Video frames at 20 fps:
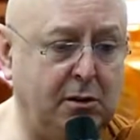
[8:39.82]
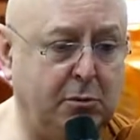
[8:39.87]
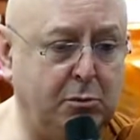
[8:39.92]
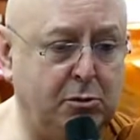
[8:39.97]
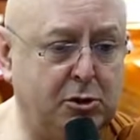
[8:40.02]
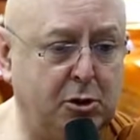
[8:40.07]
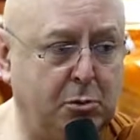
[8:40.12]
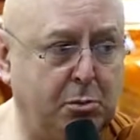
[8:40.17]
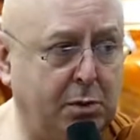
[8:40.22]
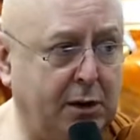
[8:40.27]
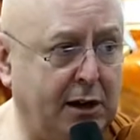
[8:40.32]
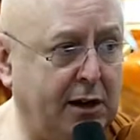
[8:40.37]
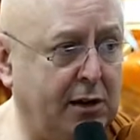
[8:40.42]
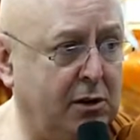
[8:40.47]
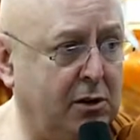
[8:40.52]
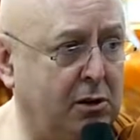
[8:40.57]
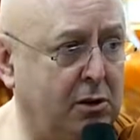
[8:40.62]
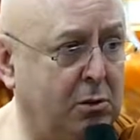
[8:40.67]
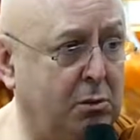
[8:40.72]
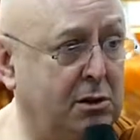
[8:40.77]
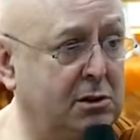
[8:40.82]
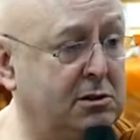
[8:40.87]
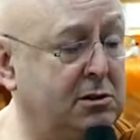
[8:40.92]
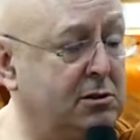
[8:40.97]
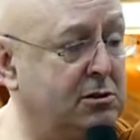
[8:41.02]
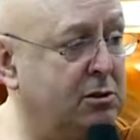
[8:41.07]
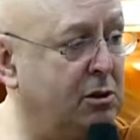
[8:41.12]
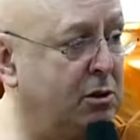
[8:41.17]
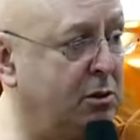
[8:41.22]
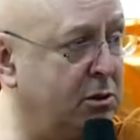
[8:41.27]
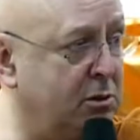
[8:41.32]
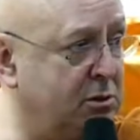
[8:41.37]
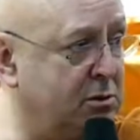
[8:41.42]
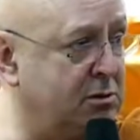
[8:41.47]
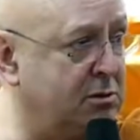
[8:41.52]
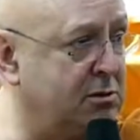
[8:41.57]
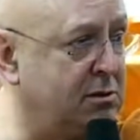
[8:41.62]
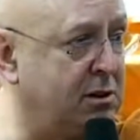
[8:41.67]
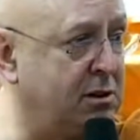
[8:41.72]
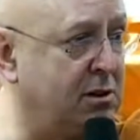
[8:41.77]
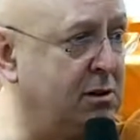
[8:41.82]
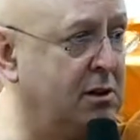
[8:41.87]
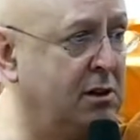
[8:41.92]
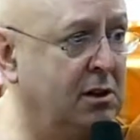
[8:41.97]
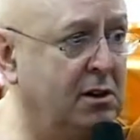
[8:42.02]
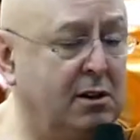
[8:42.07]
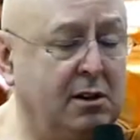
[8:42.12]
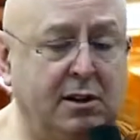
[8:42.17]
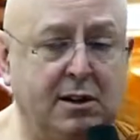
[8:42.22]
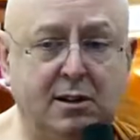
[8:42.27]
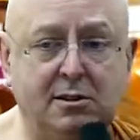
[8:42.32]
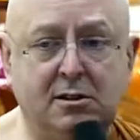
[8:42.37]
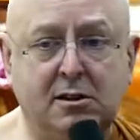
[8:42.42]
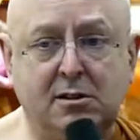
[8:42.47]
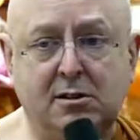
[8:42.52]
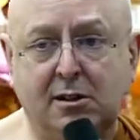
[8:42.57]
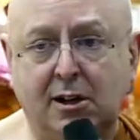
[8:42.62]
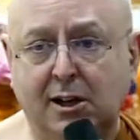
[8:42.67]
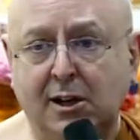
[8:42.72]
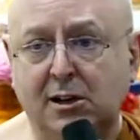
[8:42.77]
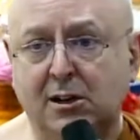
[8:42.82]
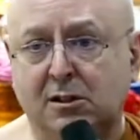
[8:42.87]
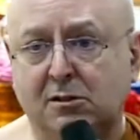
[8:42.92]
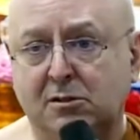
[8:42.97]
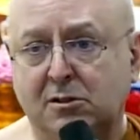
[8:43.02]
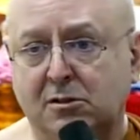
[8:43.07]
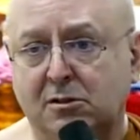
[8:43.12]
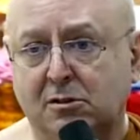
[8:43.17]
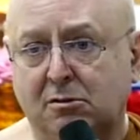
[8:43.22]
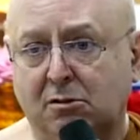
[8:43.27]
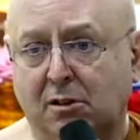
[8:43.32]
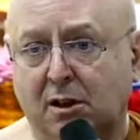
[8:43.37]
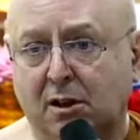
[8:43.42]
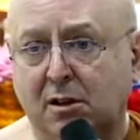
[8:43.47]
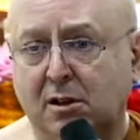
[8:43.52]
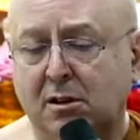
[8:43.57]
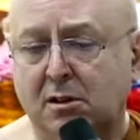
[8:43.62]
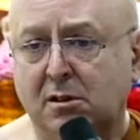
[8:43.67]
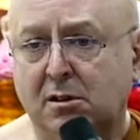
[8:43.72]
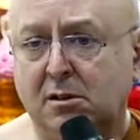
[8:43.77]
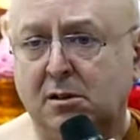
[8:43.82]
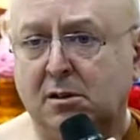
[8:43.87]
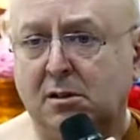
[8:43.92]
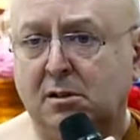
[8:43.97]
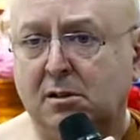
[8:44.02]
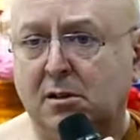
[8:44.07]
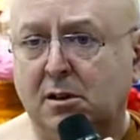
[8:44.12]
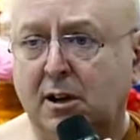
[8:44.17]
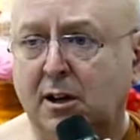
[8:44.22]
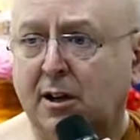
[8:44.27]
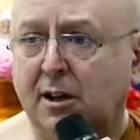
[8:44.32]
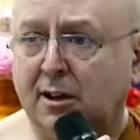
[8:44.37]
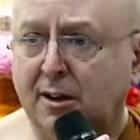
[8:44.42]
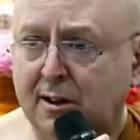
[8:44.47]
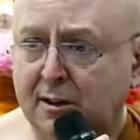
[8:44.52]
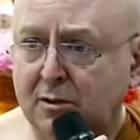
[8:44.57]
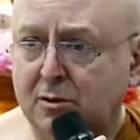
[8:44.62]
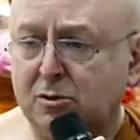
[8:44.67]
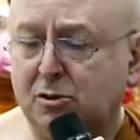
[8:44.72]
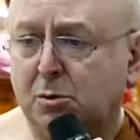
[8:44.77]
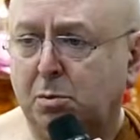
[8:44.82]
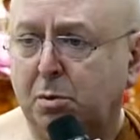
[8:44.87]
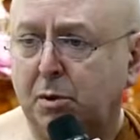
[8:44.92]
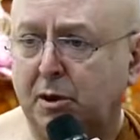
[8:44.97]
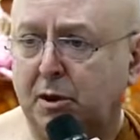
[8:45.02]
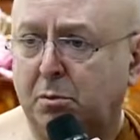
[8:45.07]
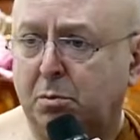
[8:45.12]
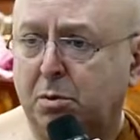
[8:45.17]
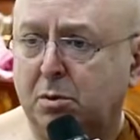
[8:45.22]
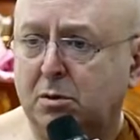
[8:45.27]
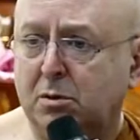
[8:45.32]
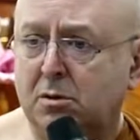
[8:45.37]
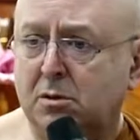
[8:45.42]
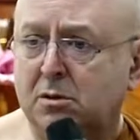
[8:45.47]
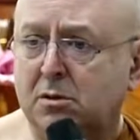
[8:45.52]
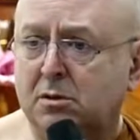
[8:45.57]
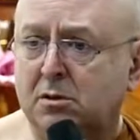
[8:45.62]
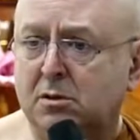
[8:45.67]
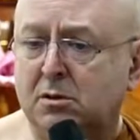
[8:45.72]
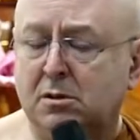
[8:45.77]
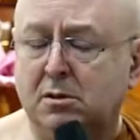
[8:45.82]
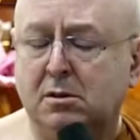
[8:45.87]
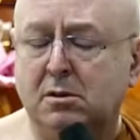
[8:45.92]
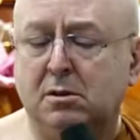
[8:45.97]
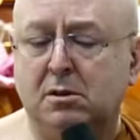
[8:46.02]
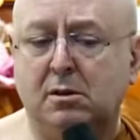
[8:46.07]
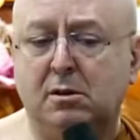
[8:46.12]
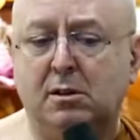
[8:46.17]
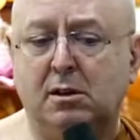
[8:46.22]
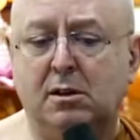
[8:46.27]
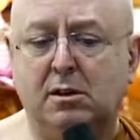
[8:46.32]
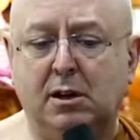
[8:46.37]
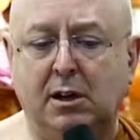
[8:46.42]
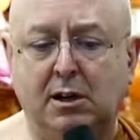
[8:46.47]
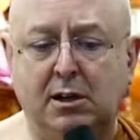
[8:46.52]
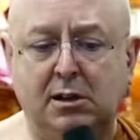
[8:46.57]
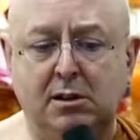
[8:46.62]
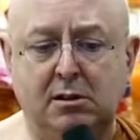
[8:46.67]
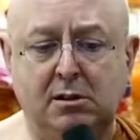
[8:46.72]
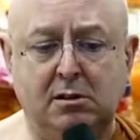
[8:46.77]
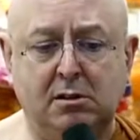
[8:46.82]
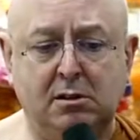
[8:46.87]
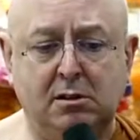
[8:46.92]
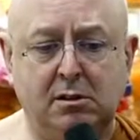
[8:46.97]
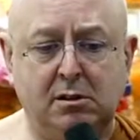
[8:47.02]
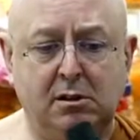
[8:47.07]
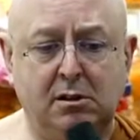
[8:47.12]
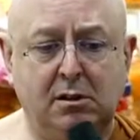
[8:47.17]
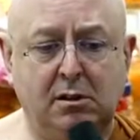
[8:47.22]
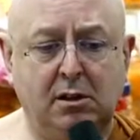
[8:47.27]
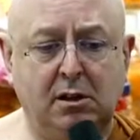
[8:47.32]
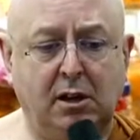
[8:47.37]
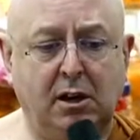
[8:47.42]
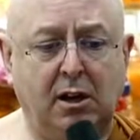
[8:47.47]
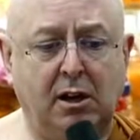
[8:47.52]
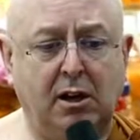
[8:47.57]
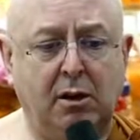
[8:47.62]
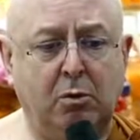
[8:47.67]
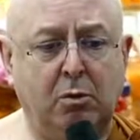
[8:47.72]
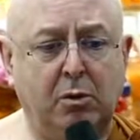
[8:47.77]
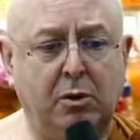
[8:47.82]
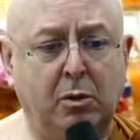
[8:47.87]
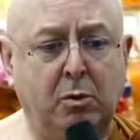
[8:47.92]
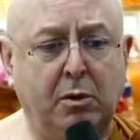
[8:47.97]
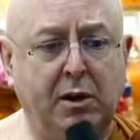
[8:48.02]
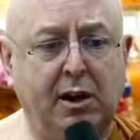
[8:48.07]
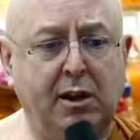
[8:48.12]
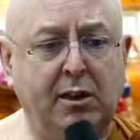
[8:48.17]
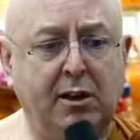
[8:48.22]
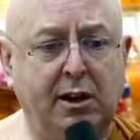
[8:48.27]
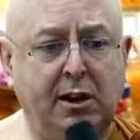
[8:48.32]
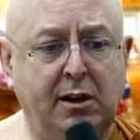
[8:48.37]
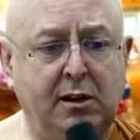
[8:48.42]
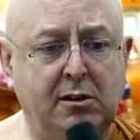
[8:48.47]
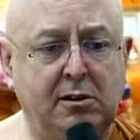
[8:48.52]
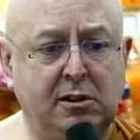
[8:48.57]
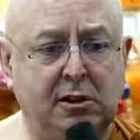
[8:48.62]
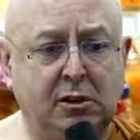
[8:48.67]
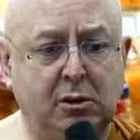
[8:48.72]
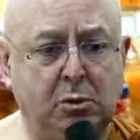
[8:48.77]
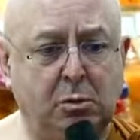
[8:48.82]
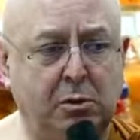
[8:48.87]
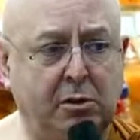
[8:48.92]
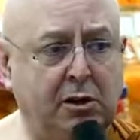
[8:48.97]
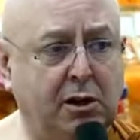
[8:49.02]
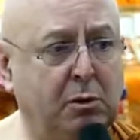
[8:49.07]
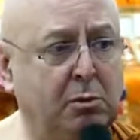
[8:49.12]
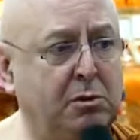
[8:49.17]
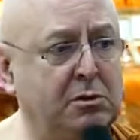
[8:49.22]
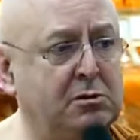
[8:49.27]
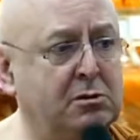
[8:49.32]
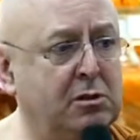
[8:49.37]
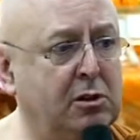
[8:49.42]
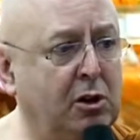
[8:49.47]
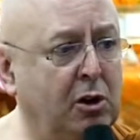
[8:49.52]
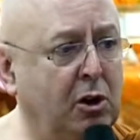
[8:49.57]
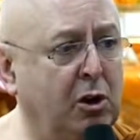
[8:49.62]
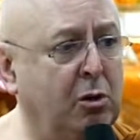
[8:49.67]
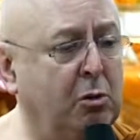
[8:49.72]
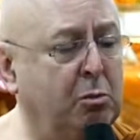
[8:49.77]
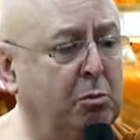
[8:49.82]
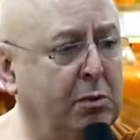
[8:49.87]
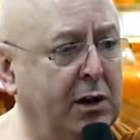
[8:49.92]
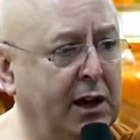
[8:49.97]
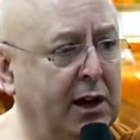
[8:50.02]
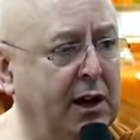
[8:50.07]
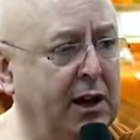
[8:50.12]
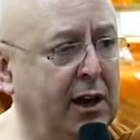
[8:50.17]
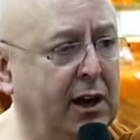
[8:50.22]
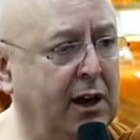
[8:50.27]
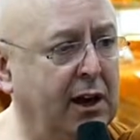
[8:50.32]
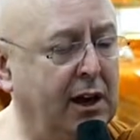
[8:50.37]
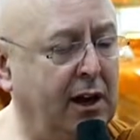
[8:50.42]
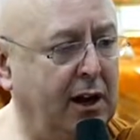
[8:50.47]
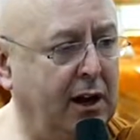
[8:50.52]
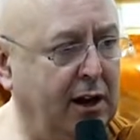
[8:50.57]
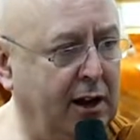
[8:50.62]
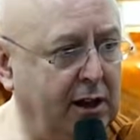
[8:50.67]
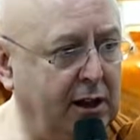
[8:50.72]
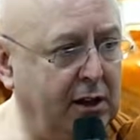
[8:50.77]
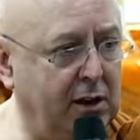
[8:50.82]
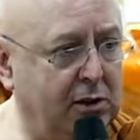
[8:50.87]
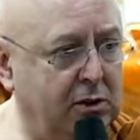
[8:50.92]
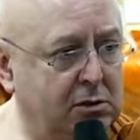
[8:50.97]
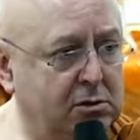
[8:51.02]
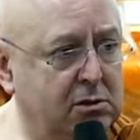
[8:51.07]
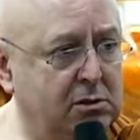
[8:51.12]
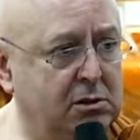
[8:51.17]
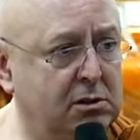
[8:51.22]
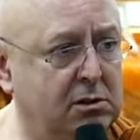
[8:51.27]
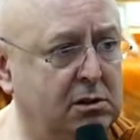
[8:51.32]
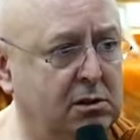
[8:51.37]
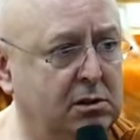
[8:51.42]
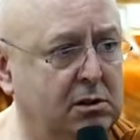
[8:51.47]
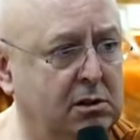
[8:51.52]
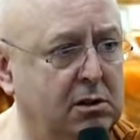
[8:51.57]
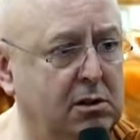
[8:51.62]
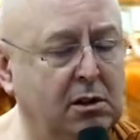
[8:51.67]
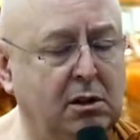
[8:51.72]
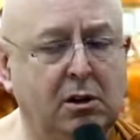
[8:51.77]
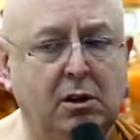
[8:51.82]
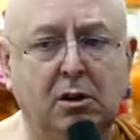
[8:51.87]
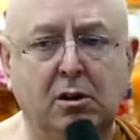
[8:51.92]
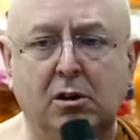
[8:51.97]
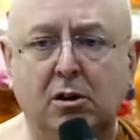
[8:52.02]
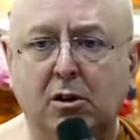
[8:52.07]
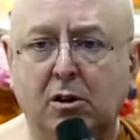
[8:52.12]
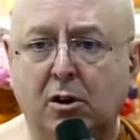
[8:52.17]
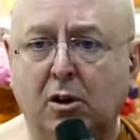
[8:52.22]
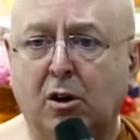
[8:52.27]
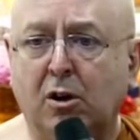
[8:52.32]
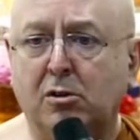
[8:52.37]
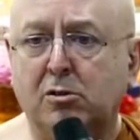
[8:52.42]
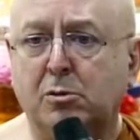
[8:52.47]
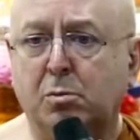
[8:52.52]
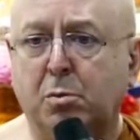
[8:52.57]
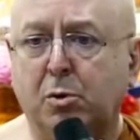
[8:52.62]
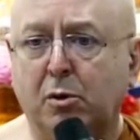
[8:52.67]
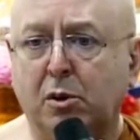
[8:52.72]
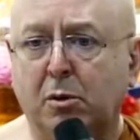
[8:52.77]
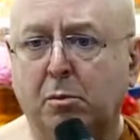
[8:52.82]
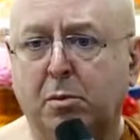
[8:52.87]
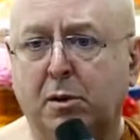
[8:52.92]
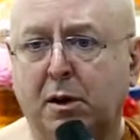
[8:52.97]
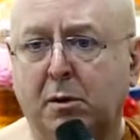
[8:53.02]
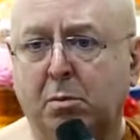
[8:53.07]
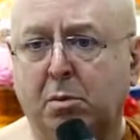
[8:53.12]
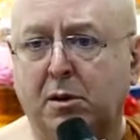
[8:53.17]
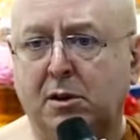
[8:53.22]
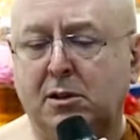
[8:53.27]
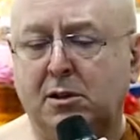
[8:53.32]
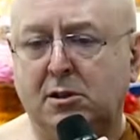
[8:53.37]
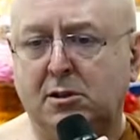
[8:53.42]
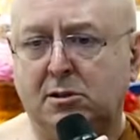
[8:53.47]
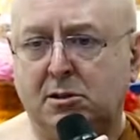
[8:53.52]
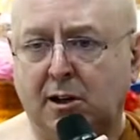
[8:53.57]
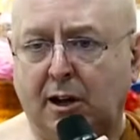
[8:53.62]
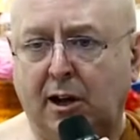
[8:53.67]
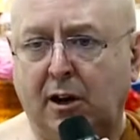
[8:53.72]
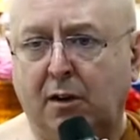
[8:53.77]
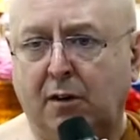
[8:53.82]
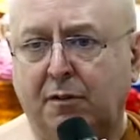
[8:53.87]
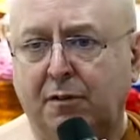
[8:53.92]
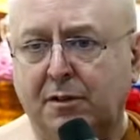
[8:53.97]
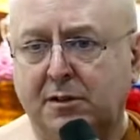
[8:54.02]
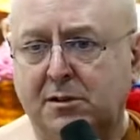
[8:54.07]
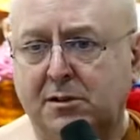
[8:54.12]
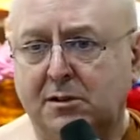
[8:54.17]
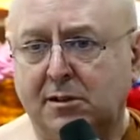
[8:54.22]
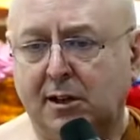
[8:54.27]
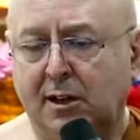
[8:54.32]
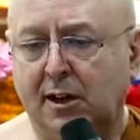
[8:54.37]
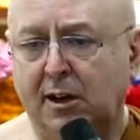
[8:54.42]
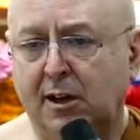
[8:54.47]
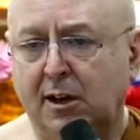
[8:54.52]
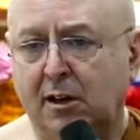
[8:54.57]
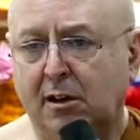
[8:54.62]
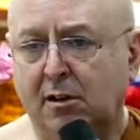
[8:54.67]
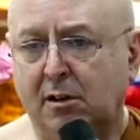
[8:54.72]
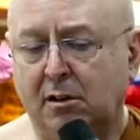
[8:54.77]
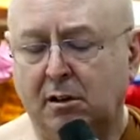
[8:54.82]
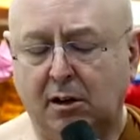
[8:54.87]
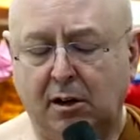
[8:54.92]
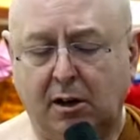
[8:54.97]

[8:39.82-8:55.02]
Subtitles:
tobacco, which is also, it's a dangerous drug, it kills people, and the way they dealt with it was not making it illegal, not putting people in jail for selling